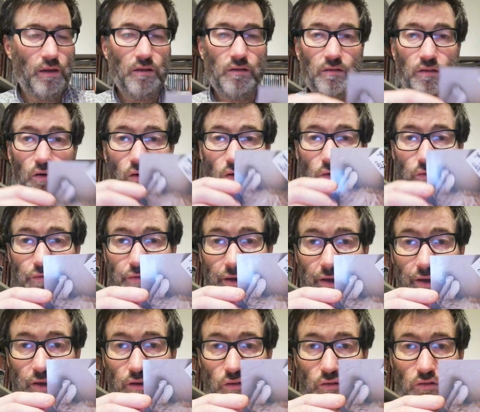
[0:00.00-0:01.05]
So
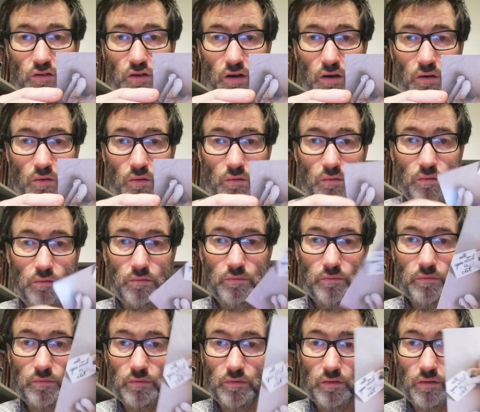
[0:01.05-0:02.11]
thank you Joe
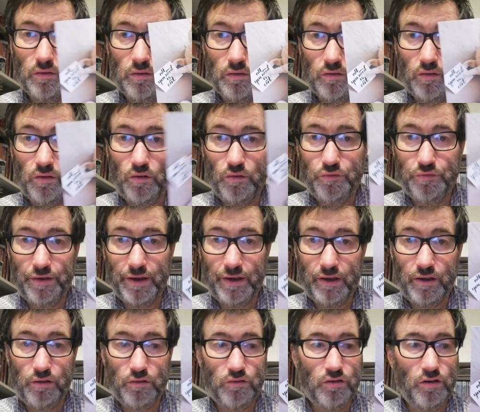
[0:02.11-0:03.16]

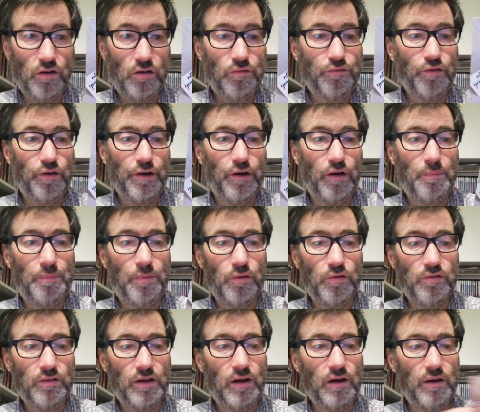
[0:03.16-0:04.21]
for your
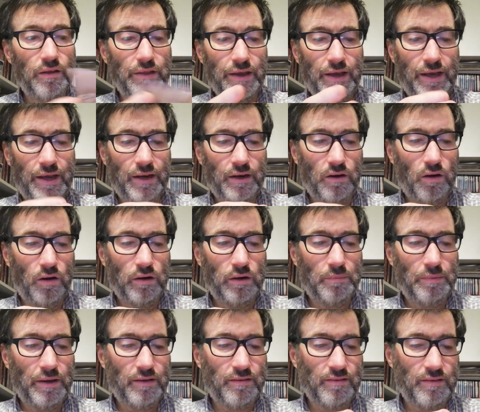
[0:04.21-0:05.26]
postcard. And on
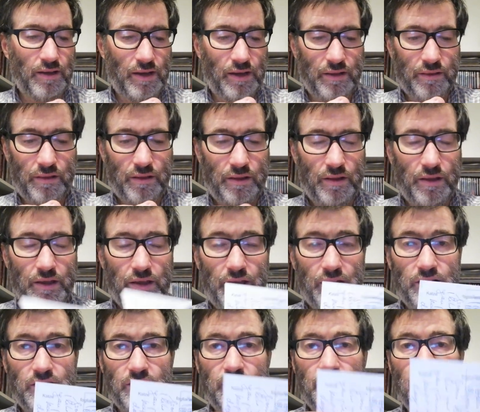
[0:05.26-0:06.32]
the back side
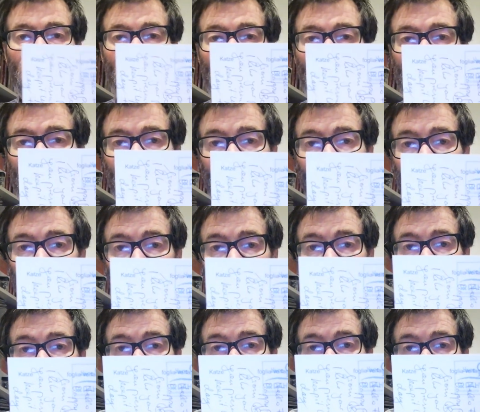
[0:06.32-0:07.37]
it's the lamb
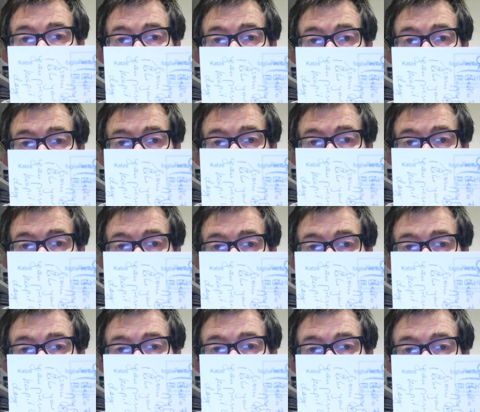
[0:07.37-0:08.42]

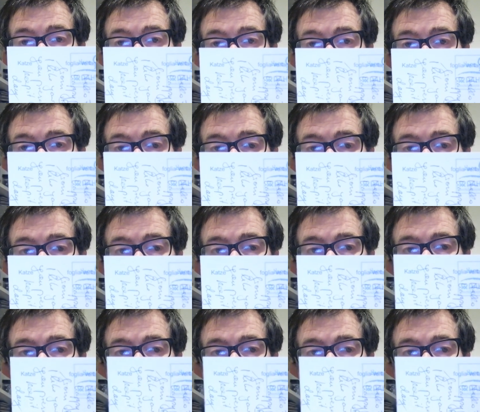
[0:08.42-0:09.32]
stamp from Germany.